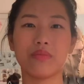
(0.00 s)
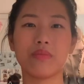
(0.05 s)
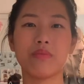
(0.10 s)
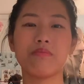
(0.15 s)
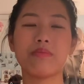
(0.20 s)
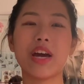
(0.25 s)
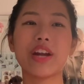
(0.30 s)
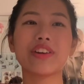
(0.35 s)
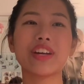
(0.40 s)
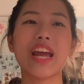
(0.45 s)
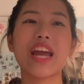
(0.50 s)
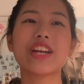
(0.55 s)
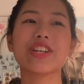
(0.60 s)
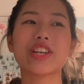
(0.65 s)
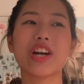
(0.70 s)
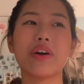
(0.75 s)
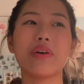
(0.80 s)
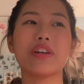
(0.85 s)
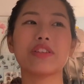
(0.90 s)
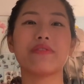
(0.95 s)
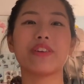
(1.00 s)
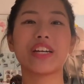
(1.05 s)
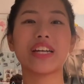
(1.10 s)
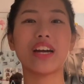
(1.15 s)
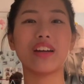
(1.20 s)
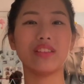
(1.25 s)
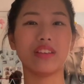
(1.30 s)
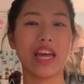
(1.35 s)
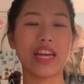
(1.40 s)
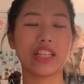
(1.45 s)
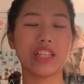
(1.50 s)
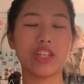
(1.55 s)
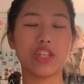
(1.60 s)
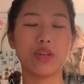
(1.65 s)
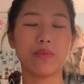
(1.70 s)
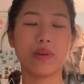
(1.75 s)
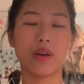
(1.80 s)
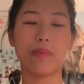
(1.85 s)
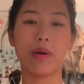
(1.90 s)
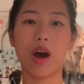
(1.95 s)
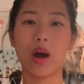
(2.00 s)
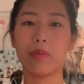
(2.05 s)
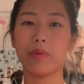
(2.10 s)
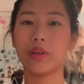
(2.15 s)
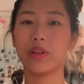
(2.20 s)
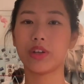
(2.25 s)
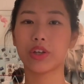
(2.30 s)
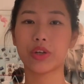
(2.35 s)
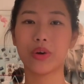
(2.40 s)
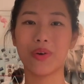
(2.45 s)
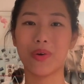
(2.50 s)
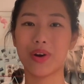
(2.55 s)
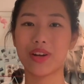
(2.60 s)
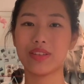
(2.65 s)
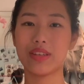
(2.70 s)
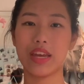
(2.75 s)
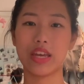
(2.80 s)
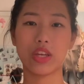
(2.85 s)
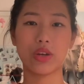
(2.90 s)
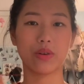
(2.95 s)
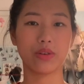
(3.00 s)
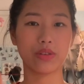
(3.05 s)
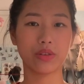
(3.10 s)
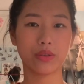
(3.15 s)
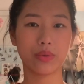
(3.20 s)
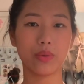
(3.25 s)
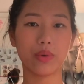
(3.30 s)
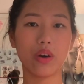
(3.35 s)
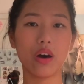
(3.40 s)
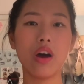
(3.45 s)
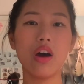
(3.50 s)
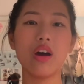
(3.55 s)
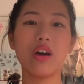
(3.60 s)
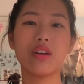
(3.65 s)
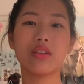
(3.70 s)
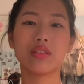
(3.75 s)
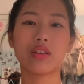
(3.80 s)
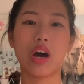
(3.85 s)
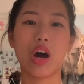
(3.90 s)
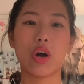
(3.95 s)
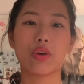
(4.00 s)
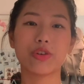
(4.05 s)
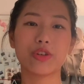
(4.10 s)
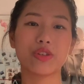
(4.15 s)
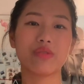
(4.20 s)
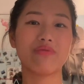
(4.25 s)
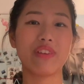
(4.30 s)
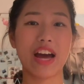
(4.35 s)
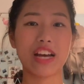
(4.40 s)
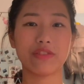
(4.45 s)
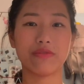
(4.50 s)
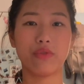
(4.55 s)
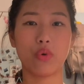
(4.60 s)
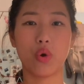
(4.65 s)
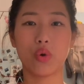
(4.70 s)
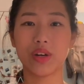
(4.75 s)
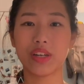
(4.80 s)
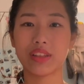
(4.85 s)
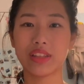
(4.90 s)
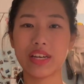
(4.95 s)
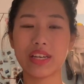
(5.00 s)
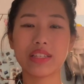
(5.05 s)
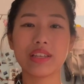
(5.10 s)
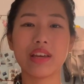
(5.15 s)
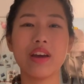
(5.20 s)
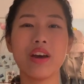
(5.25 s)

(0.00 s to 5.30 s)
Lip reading: Mandarin HL is very unlikely to be a popular course in your school, so I'll just fast forward this.